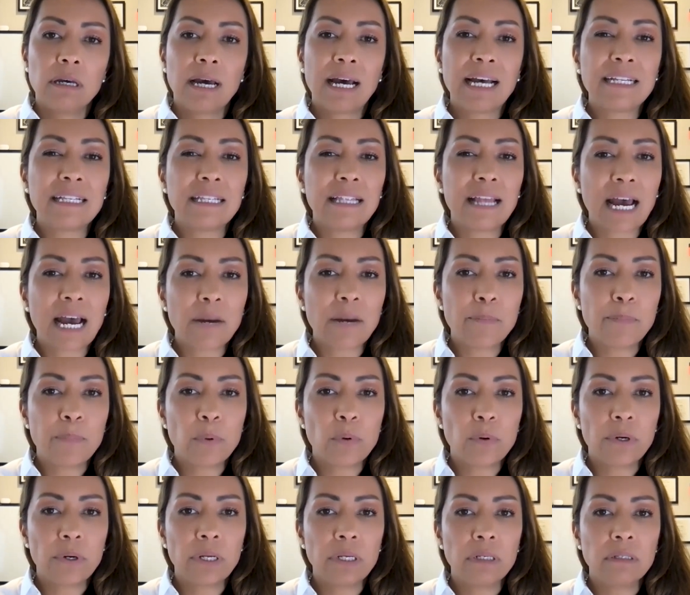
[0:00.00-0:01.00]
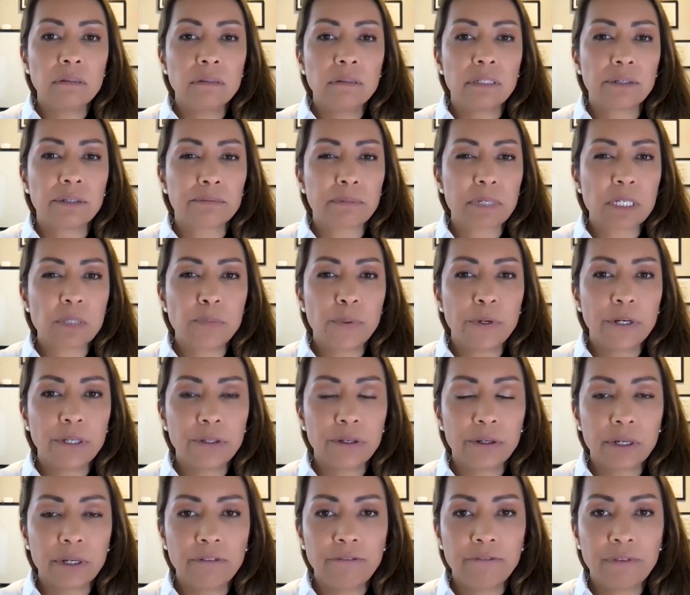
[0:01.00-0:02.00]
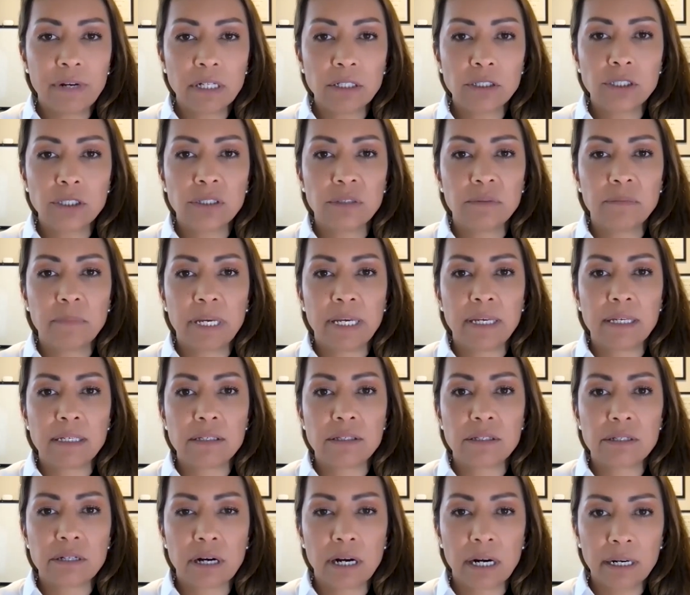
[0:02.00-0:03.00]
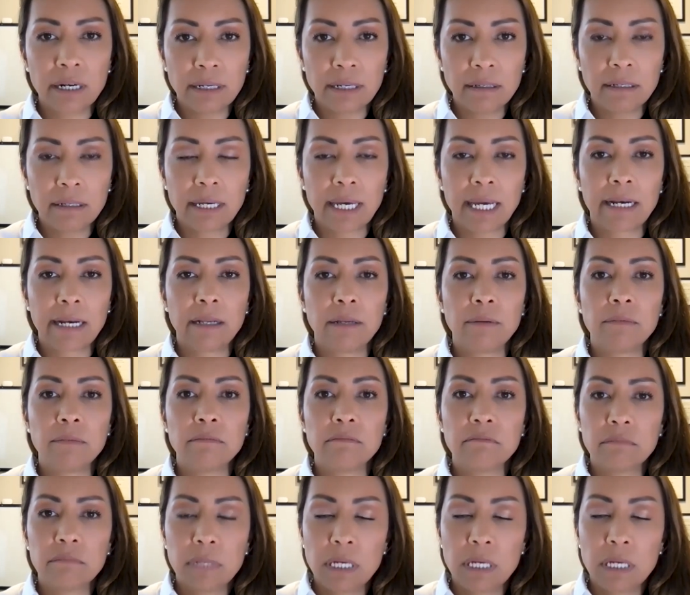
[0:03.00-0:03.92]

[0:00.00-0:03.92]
At that point, the respiratory function may start getting